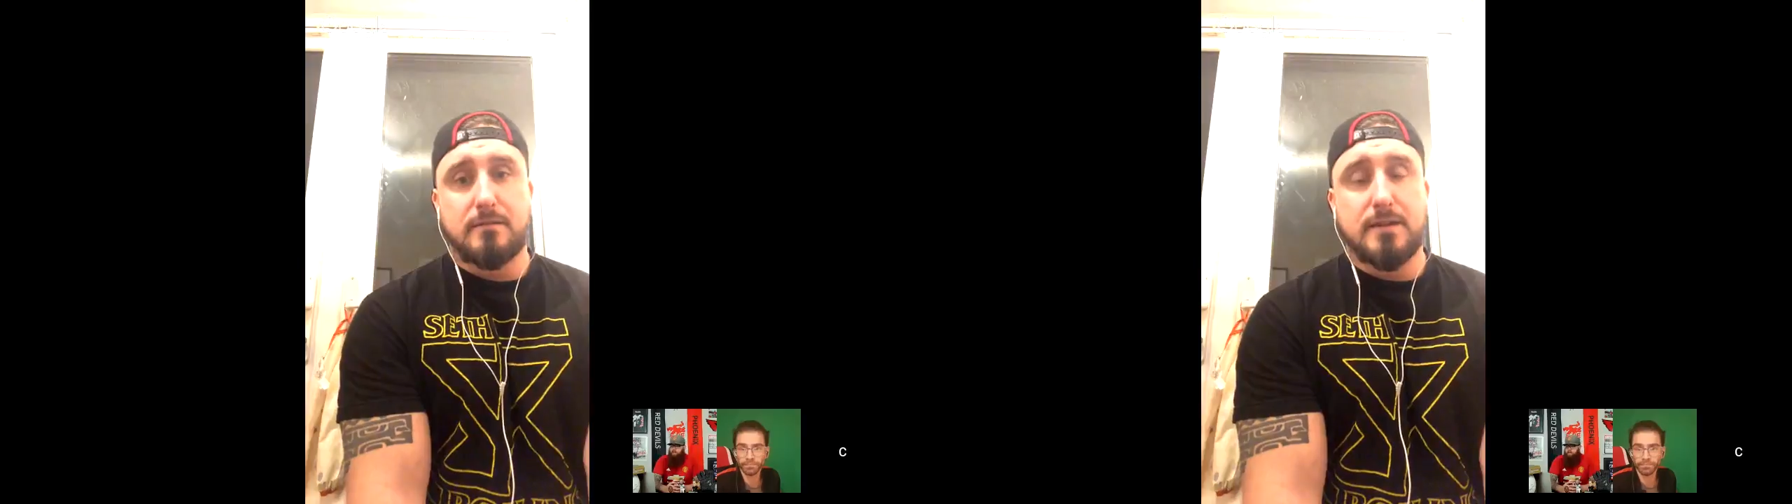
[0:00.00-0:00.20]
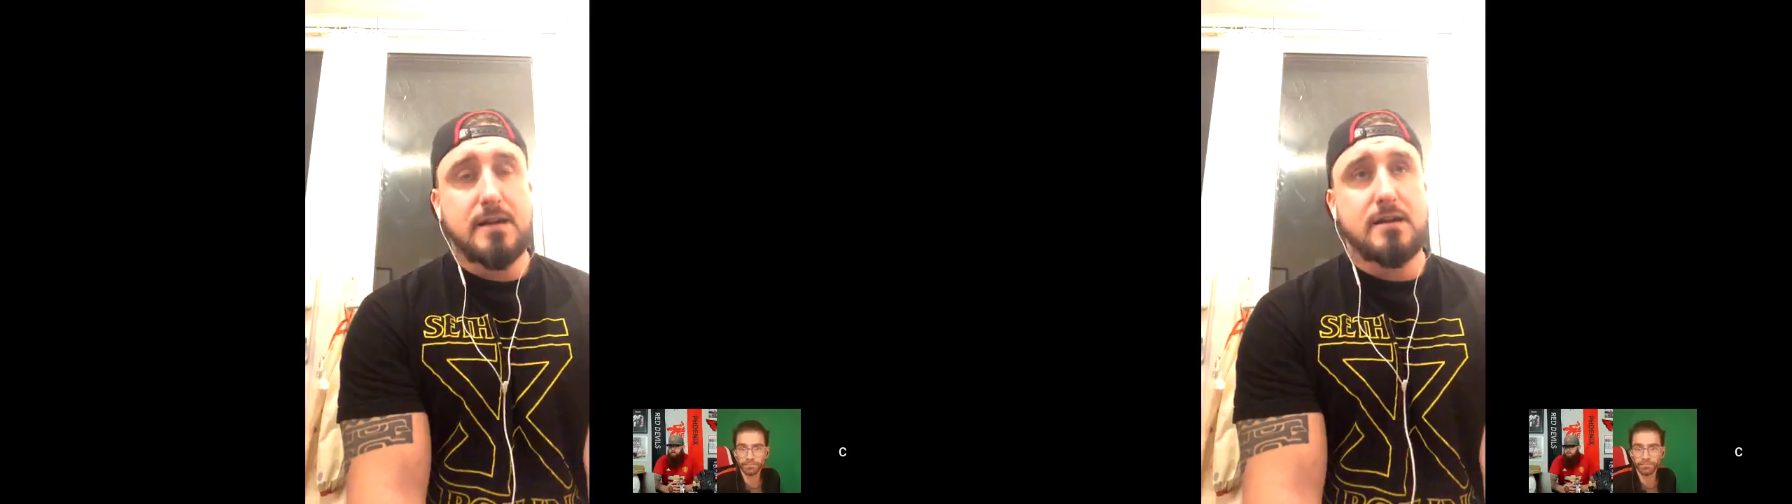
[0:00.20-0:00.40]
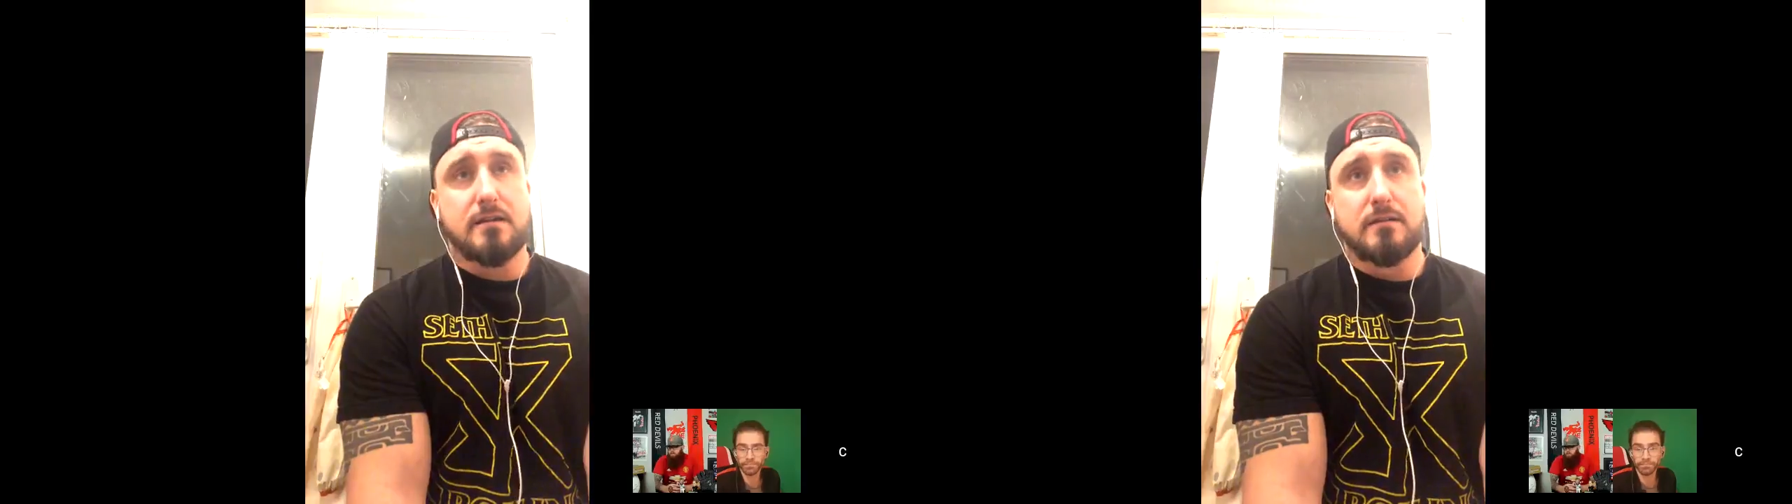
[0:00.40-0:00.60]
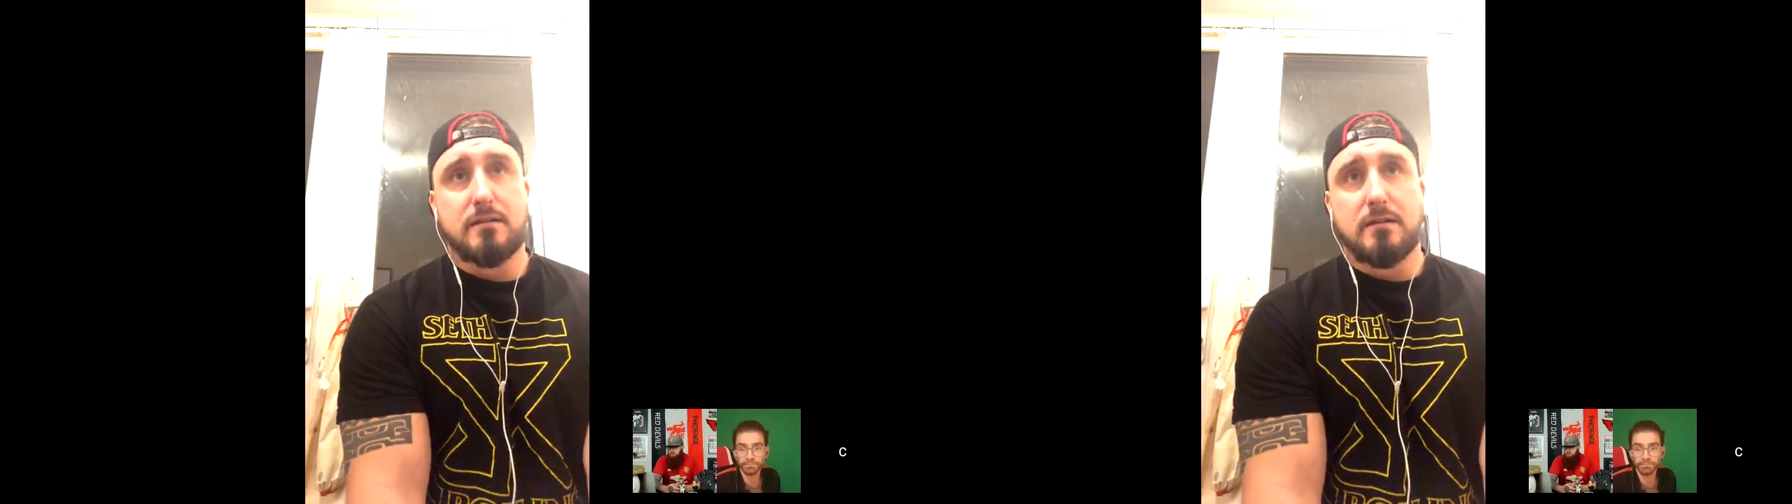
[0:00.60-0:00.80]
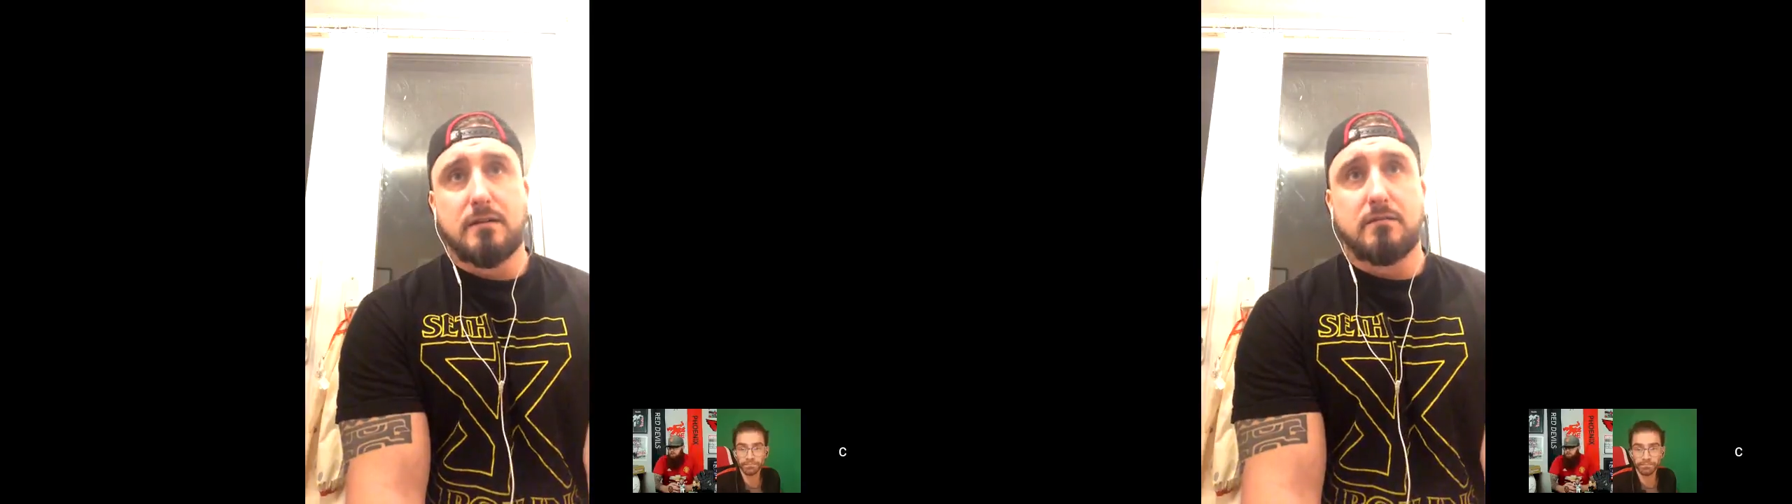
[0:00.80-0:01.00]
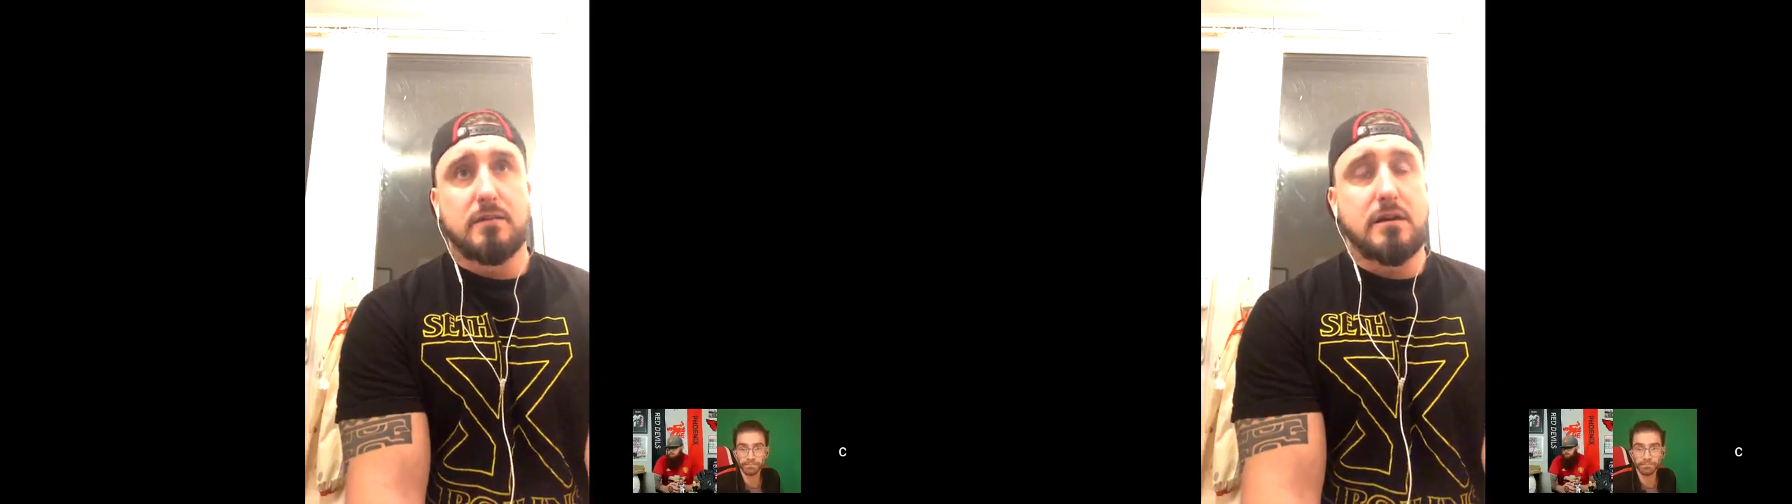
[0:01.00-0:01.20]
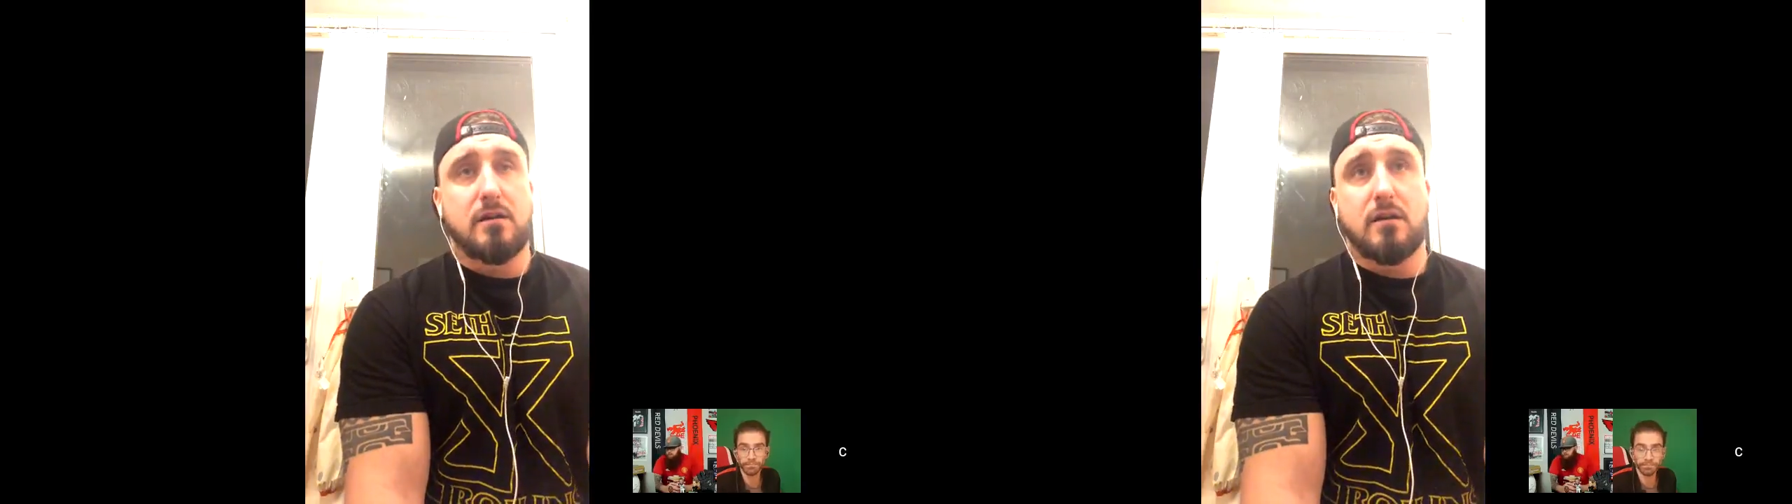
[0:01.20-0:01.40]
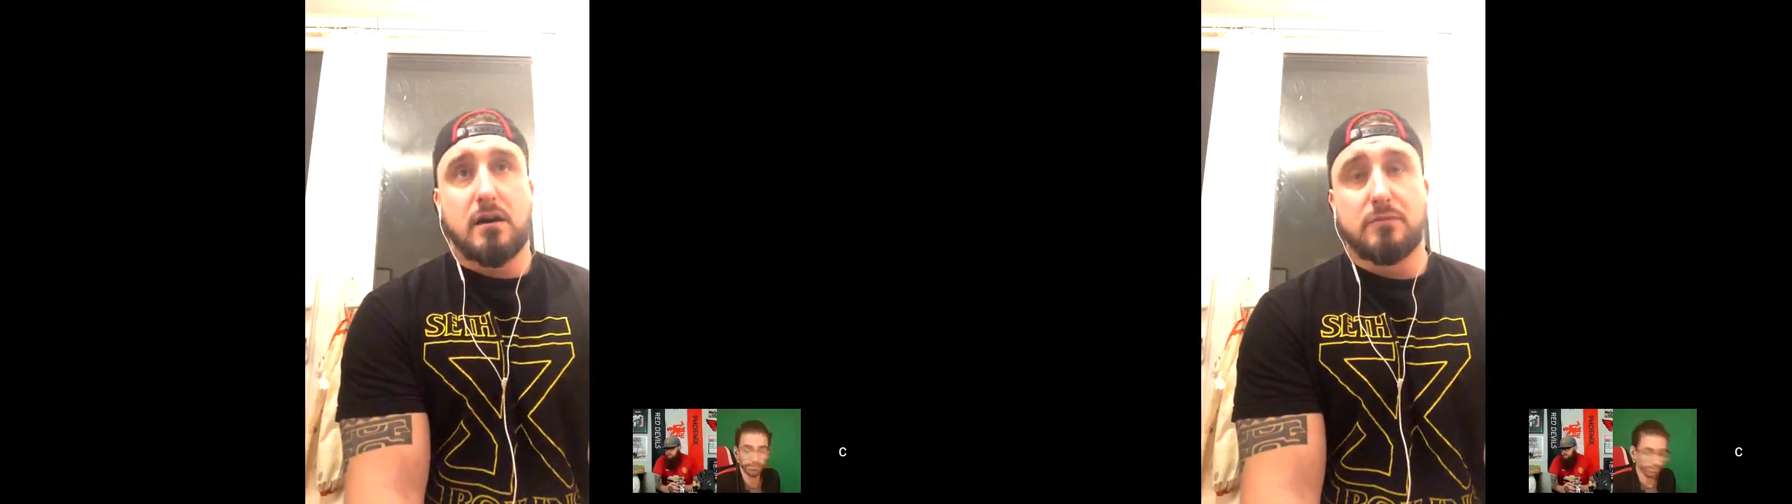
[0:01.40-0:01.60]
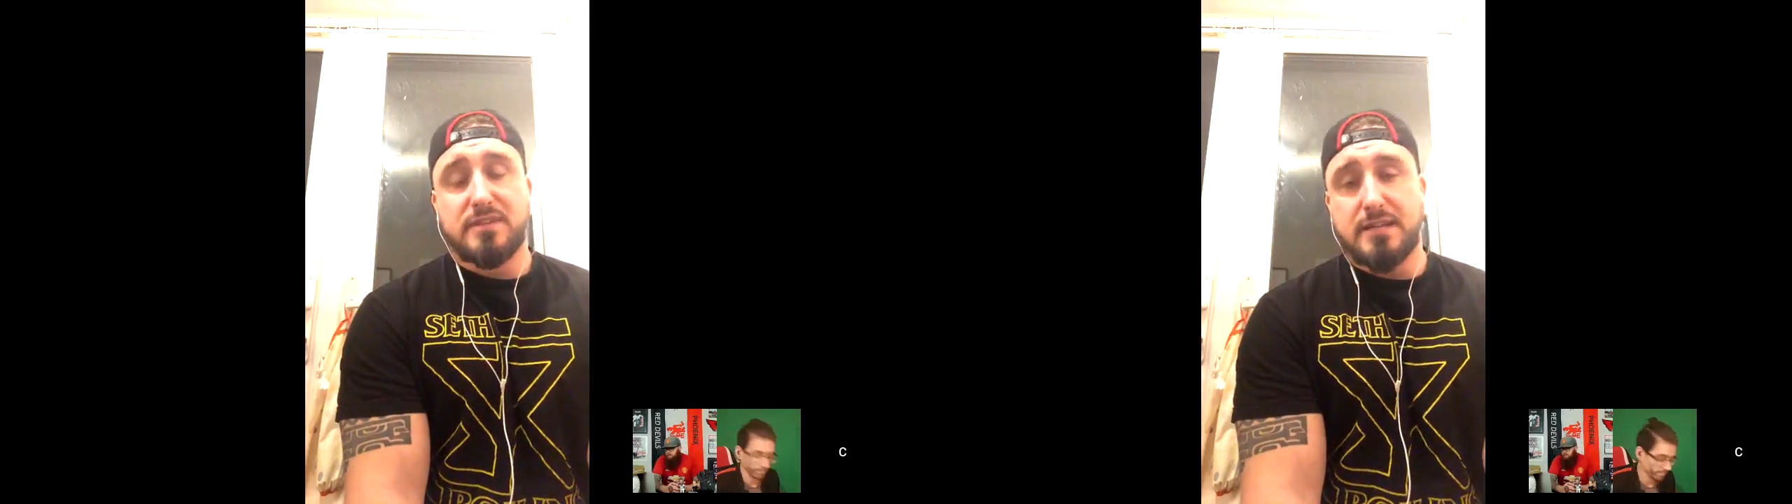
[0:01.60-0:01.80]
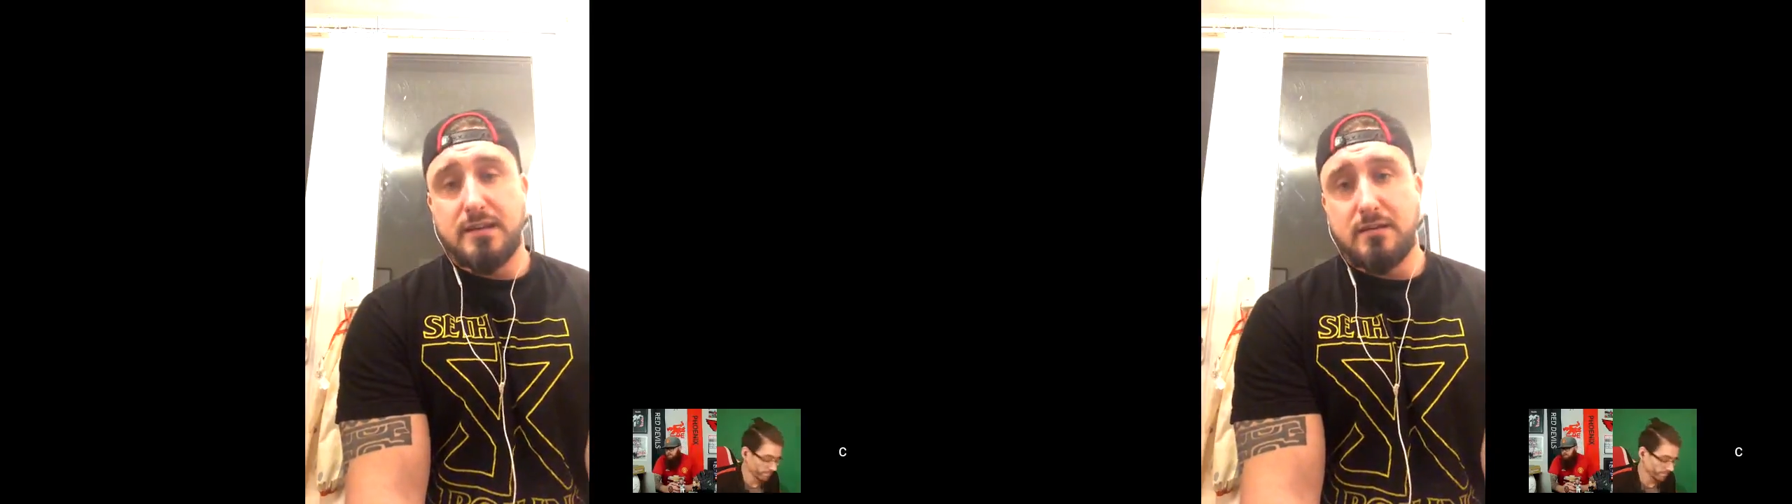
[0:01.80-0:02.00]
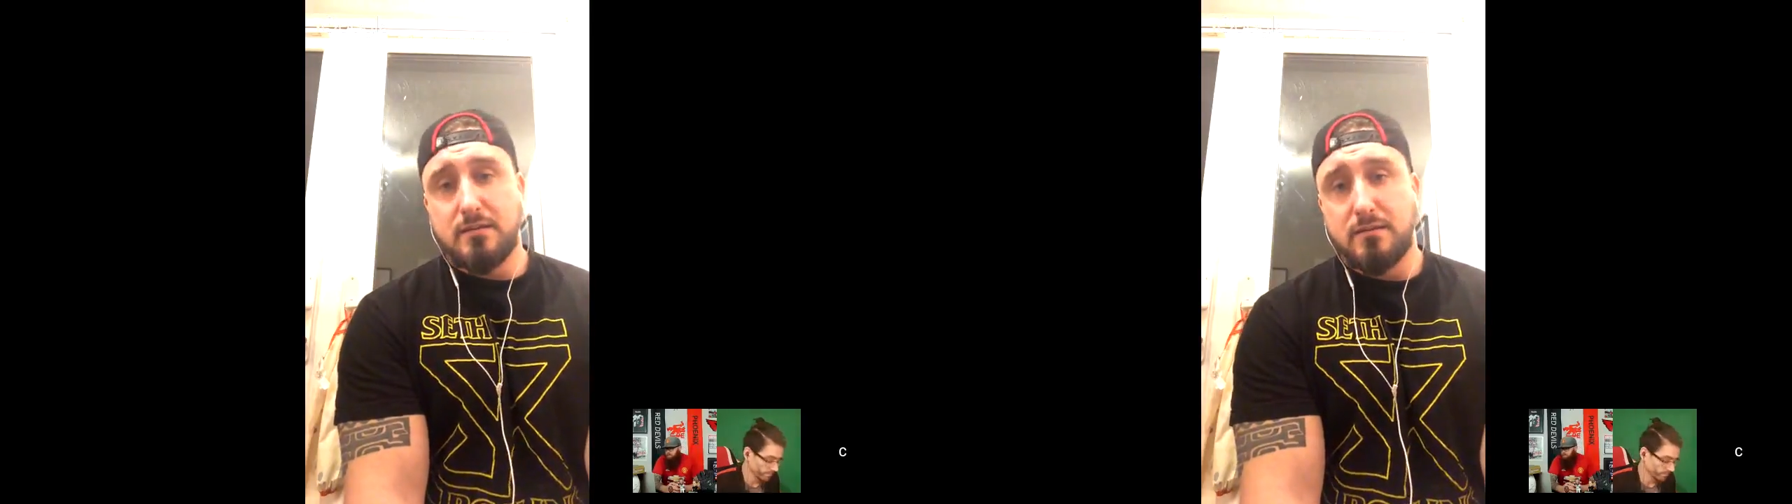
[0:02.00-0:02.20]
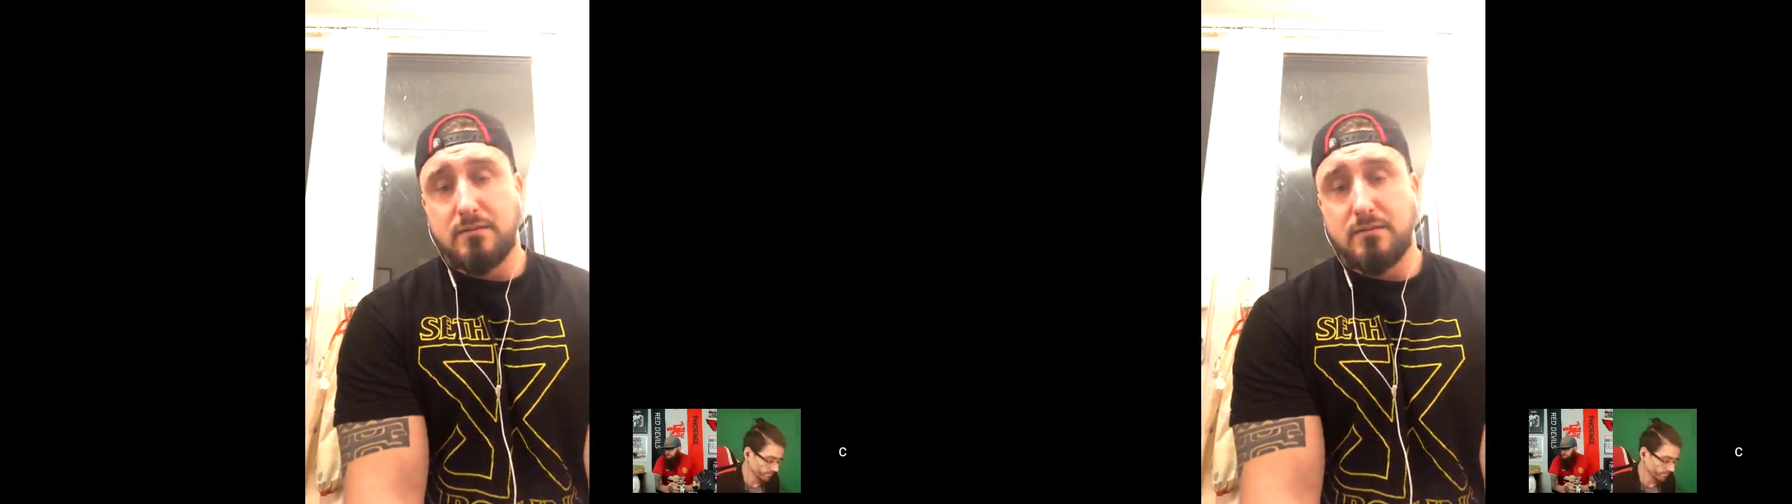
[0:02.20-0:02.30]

Yeah. Oh, did he?